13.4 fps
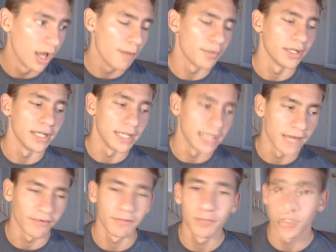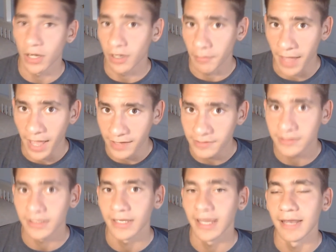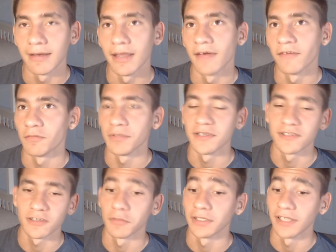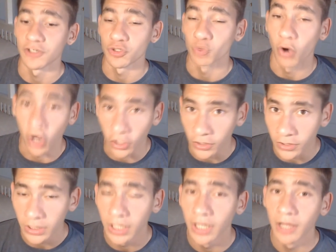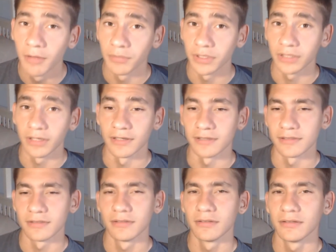but never put on a mask and never be someone that you aren't, because